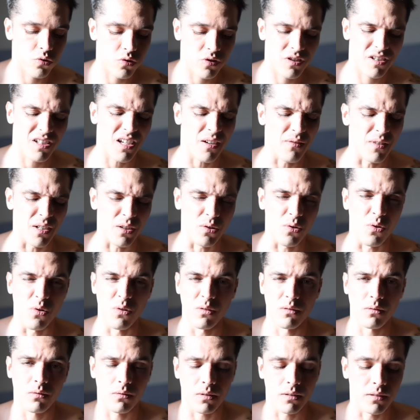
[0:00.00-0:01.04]
Seven of
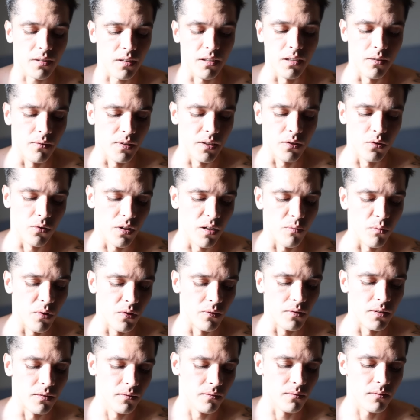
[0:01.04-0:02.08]
Coins, this individual ain't
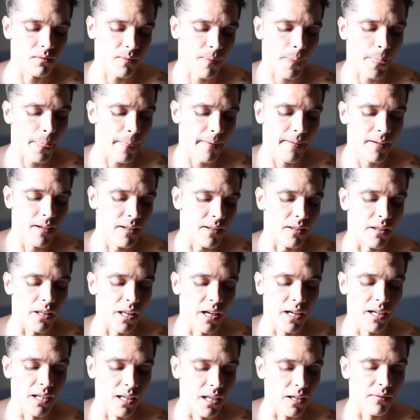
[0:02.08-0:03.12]
moving. They
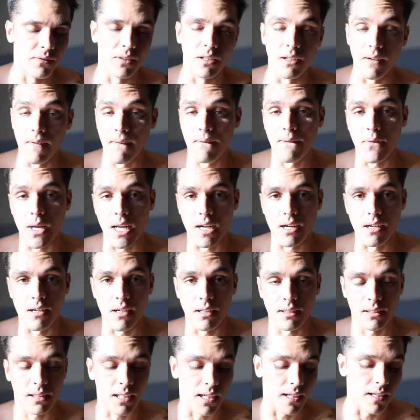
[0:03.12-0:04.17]
ain't lifting a finger,
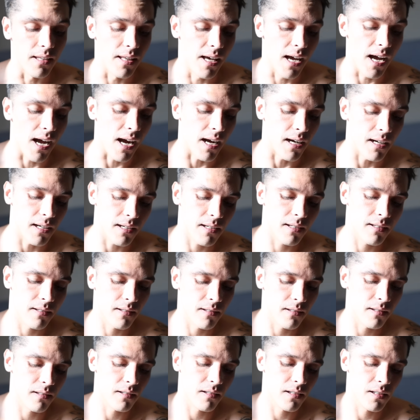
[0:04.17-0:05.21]
I'll tell you that.
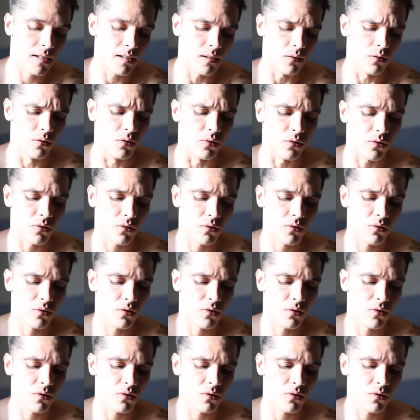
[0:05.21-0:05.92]
Oof.